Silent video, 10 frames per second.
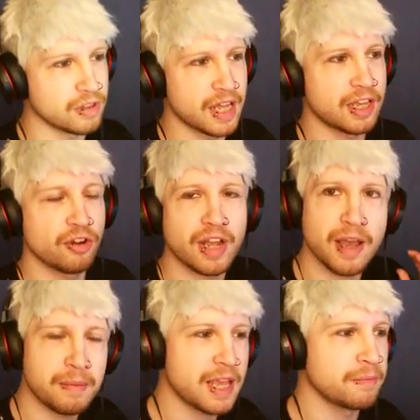like, you're
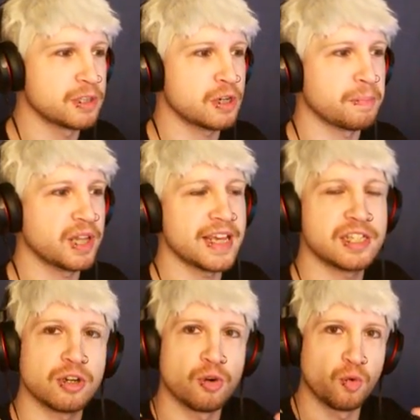gonna be able to
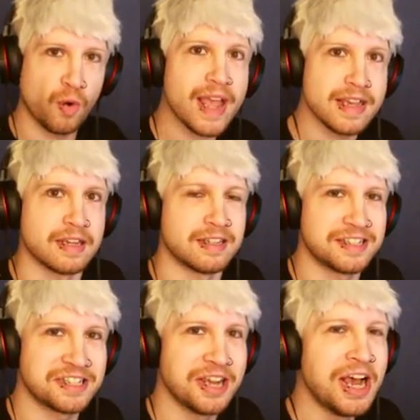place
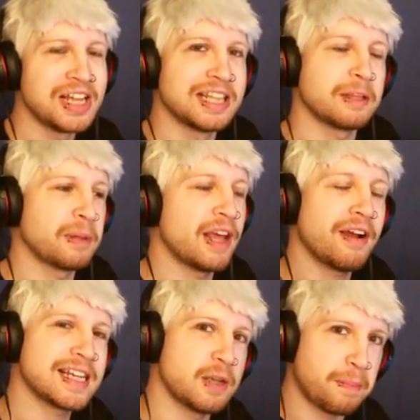rings that the
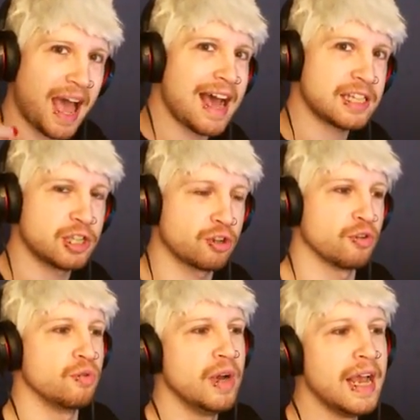player has to pass
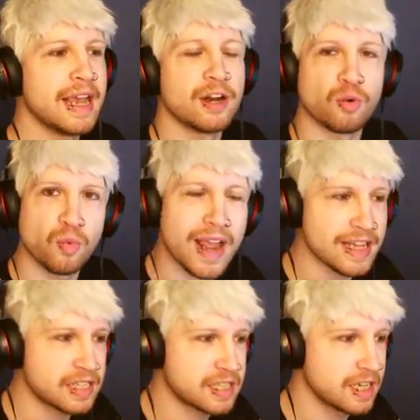through in a
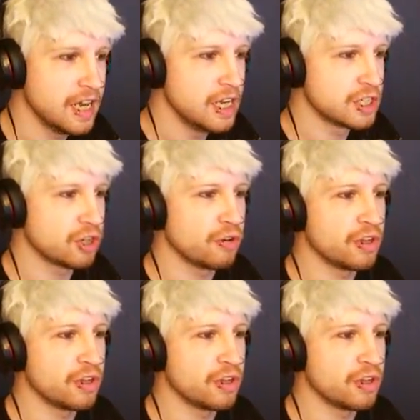race. So